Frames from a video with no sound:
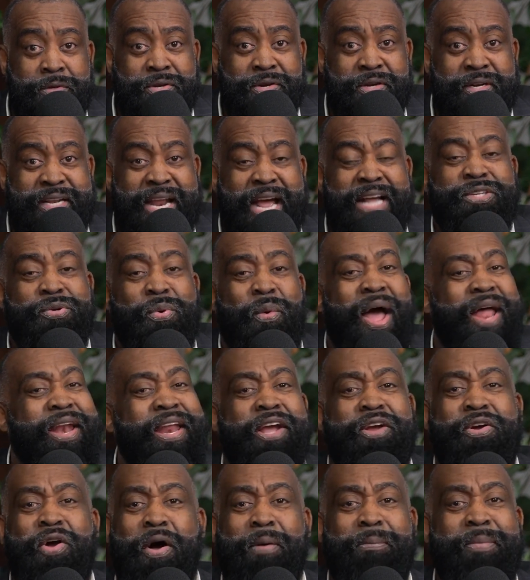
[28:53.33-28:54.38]
That's why they
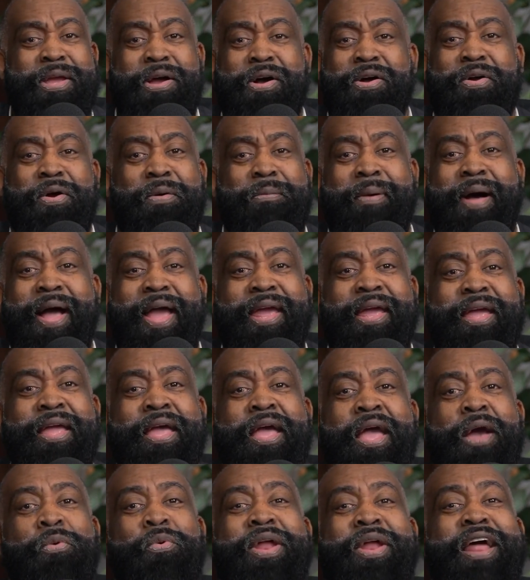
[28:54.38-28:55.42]
call me Uncle Mike.
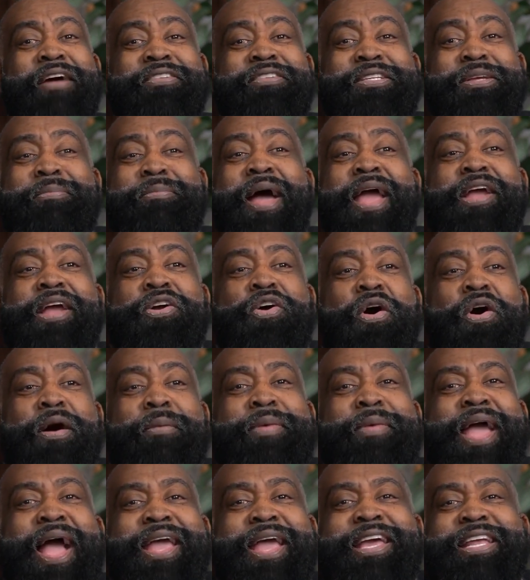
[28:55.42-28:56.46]
Whenever somebody calls
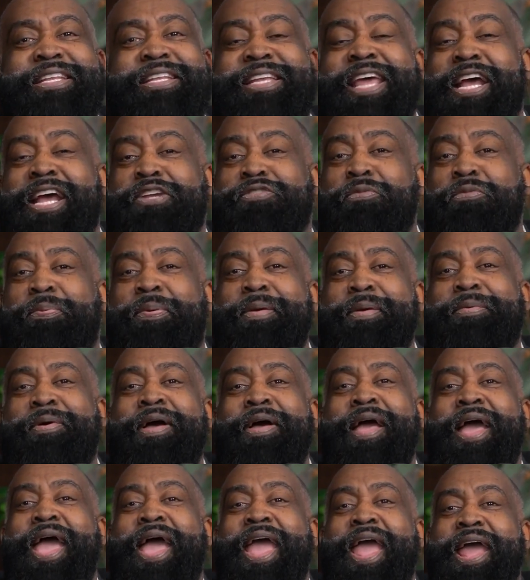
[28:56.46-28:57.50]
me, I get texts from people,
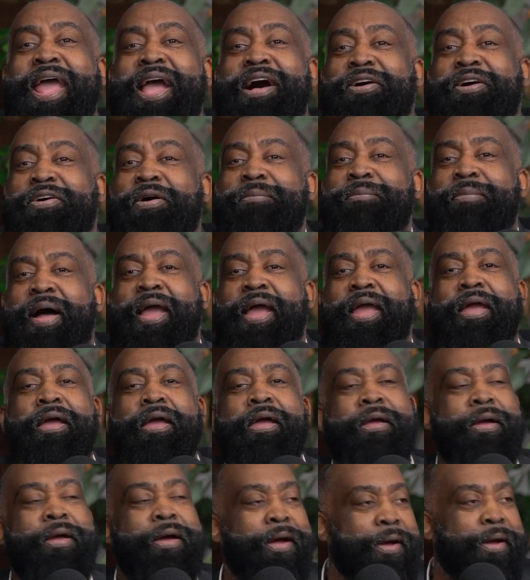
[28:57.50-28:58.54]
hey, Uncle Mike.
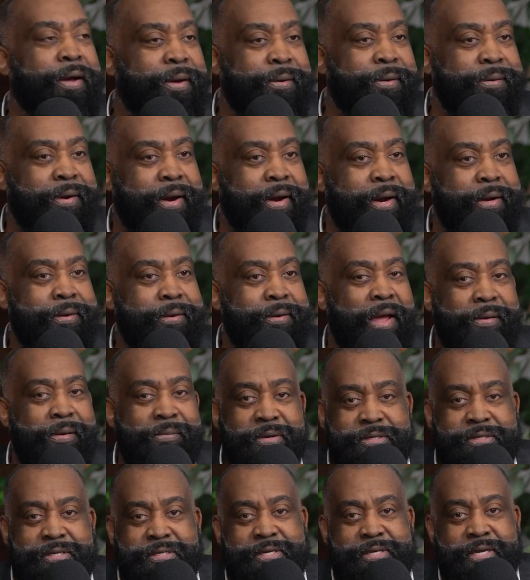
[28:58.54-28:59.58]
All right, how
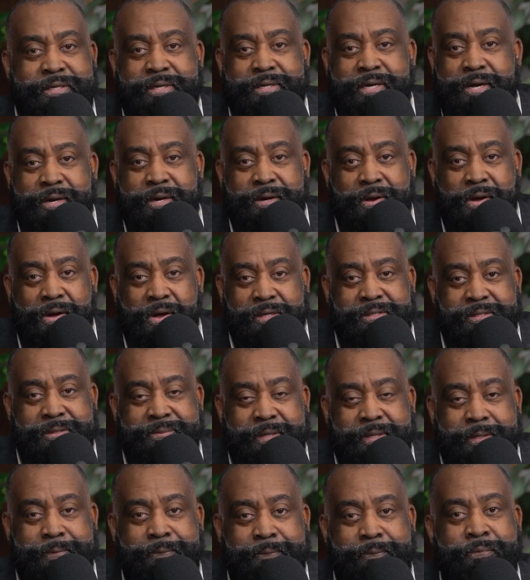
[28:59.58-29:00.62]
much is this going to cost
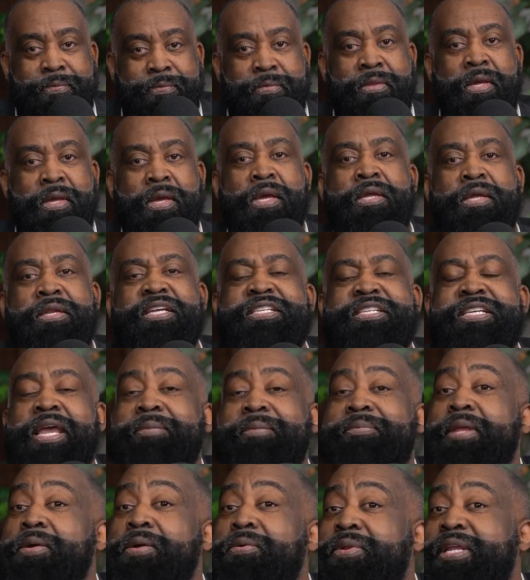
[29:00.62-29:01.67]
me? The same
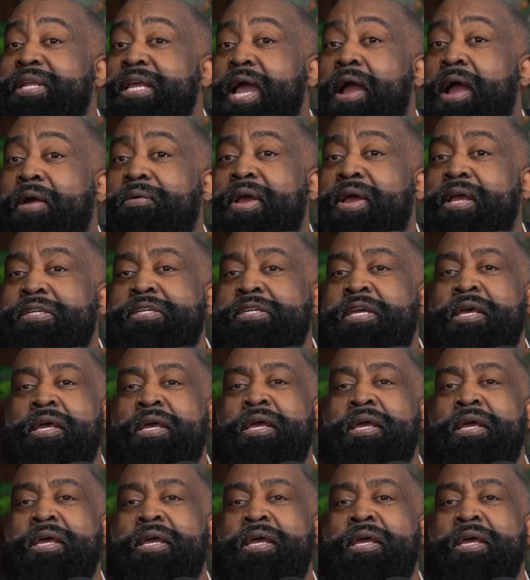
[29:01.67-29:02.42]
thing with the IRS.